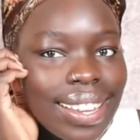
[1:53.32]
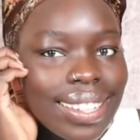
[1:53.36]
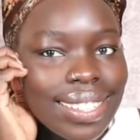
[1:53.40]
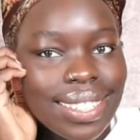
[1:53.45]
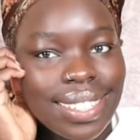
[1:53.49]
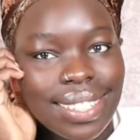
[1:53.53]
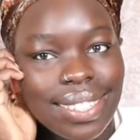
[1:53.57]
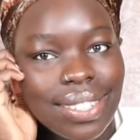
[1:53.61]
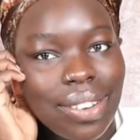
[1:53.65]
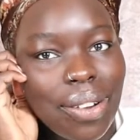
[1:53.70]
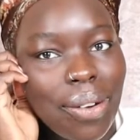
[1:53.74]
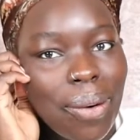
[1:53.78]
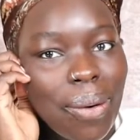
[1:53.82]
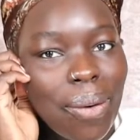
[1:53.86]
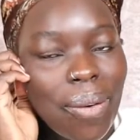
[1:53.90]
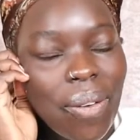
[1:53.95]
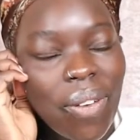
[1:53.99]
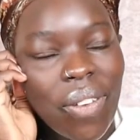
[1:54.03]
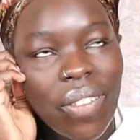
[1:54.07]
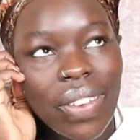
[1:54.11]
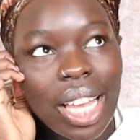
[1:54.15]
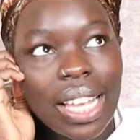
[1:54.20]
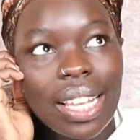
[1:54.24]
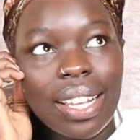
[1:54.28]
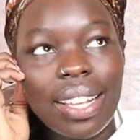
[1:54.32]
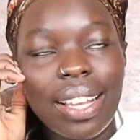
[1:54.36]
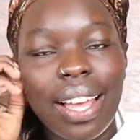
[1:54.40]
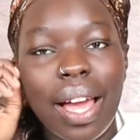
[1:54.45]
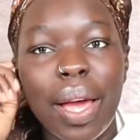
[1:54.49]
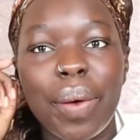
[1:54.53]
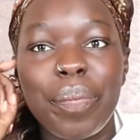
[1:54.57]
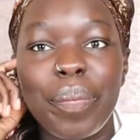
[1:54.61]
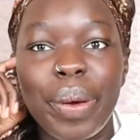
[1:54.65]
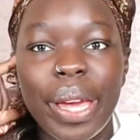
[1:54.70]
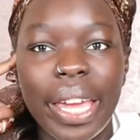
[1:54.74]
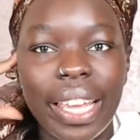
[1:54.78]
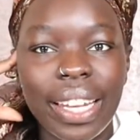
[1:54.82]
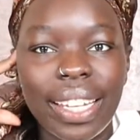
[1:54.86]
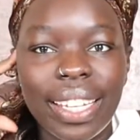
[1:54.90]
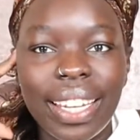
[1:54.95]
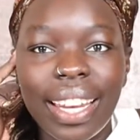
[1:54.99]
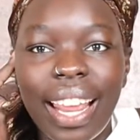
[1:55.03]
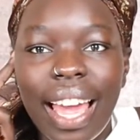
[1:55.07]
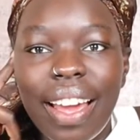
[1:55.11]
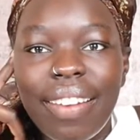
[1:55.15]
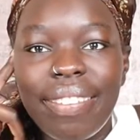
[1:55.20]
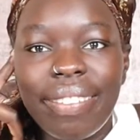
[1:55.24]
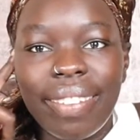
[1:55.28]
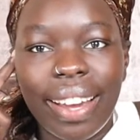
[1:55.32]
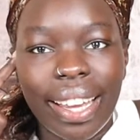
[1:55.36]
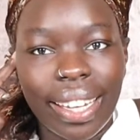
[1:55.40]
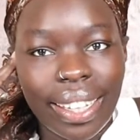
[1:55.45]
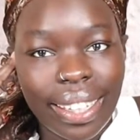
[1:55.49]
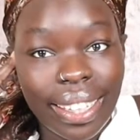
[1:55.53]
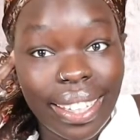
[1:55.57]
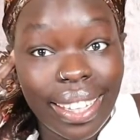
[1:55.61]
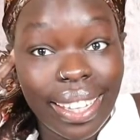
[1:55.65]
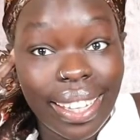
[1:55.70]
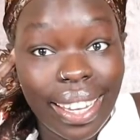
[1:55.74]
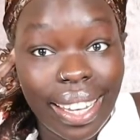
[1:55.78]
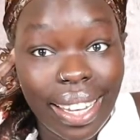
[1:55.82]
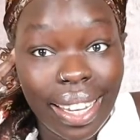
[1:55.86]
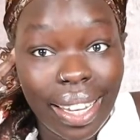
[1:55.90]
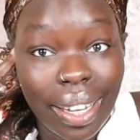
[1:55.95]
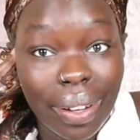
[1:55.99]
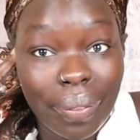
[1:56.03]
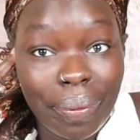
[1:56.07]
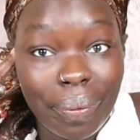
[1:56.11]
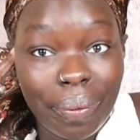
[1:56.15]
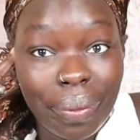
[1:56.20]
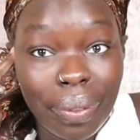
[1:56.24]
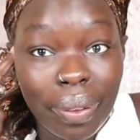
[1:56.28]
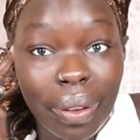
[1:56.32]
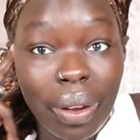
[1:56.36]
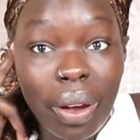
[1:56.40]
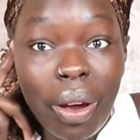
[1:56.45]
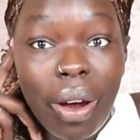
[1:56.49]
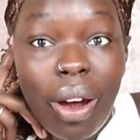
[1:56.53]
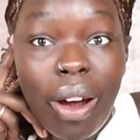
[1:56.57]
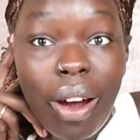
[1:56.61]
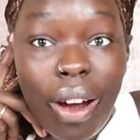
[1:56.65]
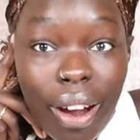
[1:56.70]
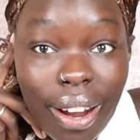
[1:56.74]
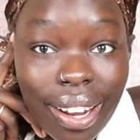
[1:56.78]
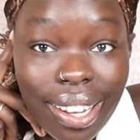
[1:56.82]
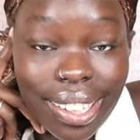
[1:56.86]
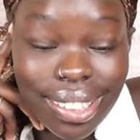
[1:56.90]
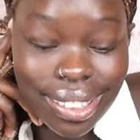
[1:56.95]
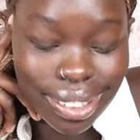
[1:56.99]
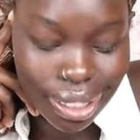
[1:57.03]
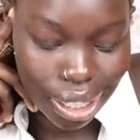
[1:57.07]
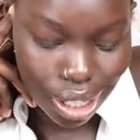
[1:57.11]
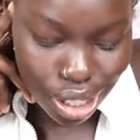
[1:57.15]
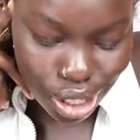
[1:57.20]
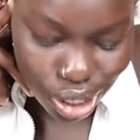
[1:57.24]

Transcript: So PIN finally came August